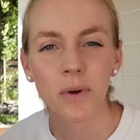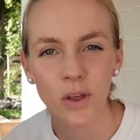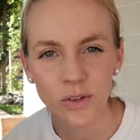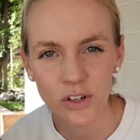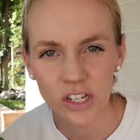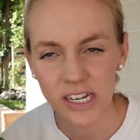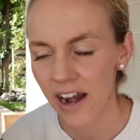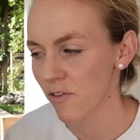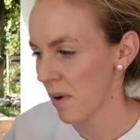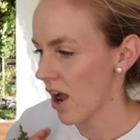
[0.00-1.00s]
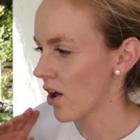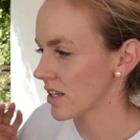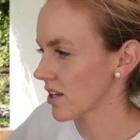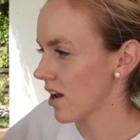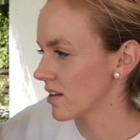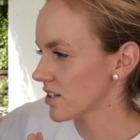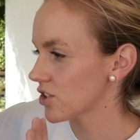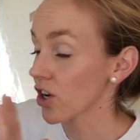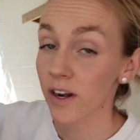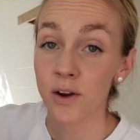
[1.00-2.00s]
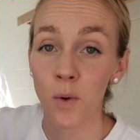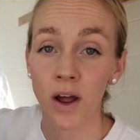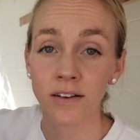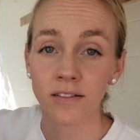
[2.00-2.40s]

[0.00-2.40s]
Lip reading: But those are just kind of my honest thoughts, starting one